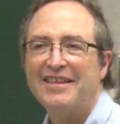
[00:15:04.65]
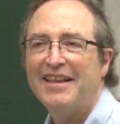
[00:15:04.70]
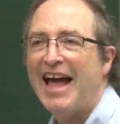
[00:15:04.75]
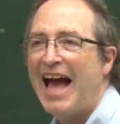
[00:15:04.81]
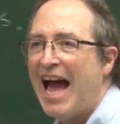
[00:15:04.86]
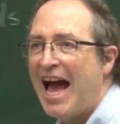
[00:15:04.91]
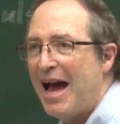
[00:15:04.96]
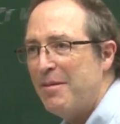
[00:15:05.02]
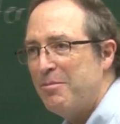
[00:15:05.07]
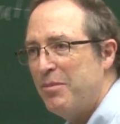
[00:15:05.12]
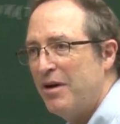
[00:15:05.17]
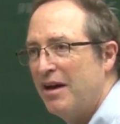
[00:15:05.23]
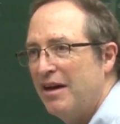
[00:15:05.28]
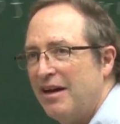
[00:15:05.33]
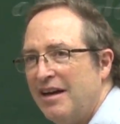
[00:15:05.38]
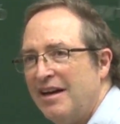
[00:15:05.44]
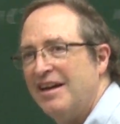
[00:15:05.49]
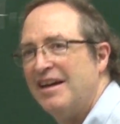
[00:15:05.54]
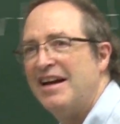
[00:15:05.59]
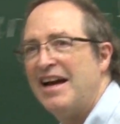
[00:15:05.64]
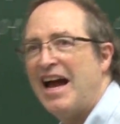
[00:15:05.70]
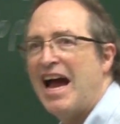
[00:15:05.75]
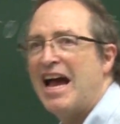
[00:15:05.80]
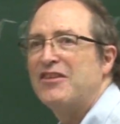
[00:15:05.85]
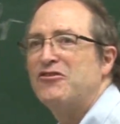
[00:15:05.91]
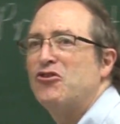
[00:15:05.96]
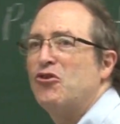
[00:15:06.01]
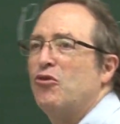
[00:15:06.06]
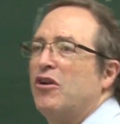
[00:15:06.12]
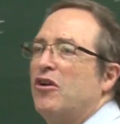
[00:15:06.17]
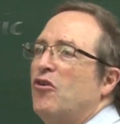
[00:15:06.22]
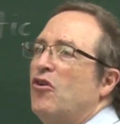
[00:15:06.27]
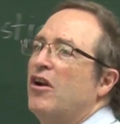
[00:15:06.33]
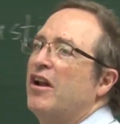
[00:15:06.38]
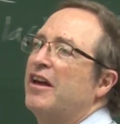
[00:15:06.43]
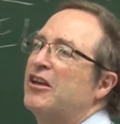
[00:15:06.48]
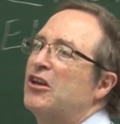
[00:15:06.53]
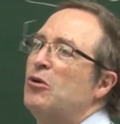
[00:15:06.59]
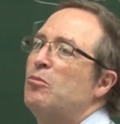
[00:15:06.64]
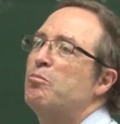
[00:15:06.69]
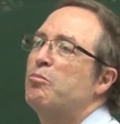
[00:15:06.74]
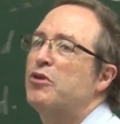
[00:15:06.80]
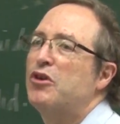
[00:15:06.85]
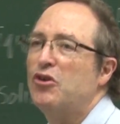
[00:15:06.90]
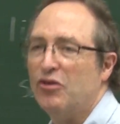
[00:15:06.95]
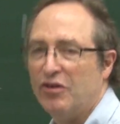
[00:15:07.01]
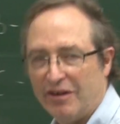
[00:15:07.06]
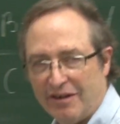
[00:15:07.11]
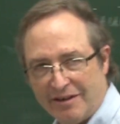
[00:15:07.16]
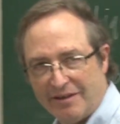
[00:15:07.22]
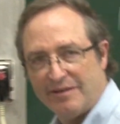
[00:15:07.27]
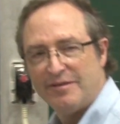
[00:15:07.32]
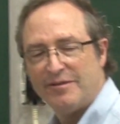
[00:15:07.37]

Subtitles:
lab. I do it on a computer.